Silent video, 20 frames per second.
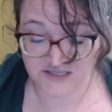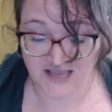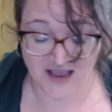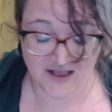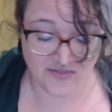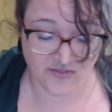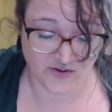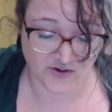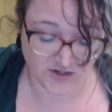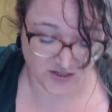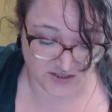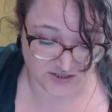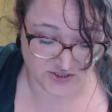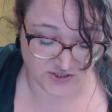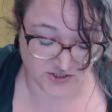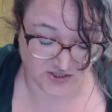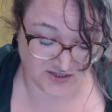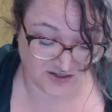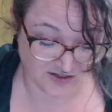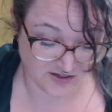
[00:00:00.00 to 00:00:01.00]
and their
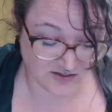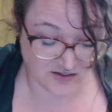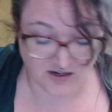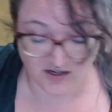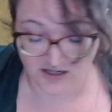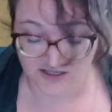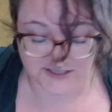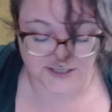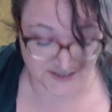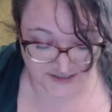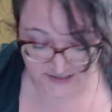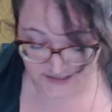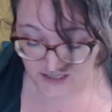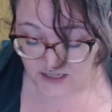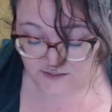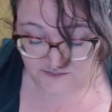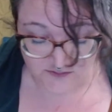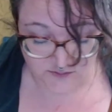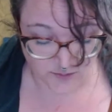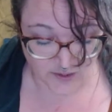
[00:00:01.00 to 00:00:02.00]
conscious
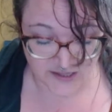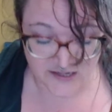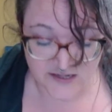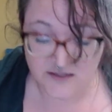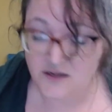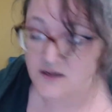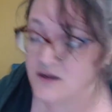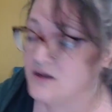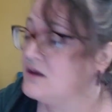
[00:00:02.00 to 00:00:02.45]
selves, right?